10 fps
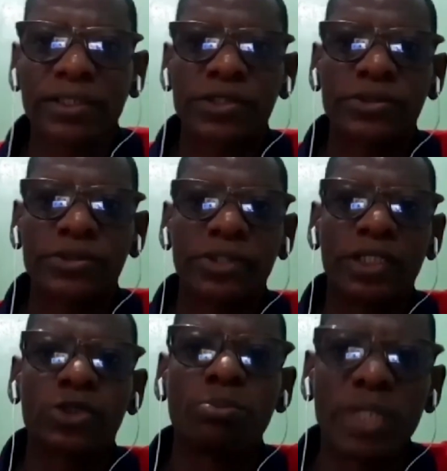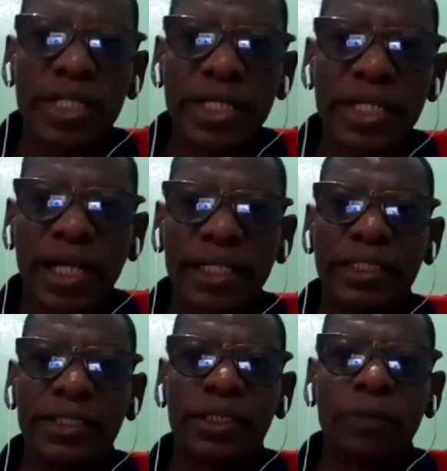today to meet their
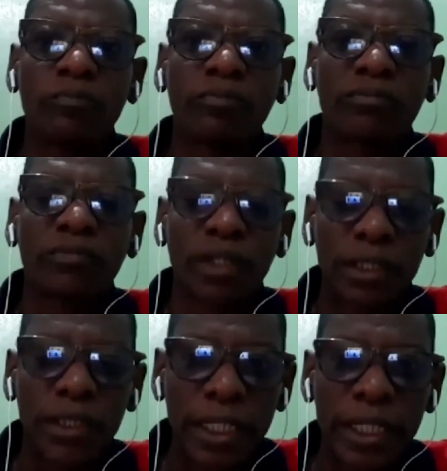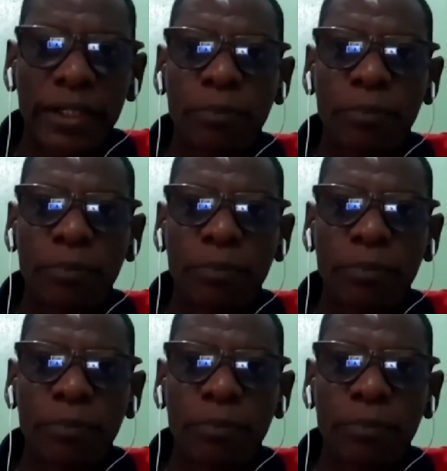needs. A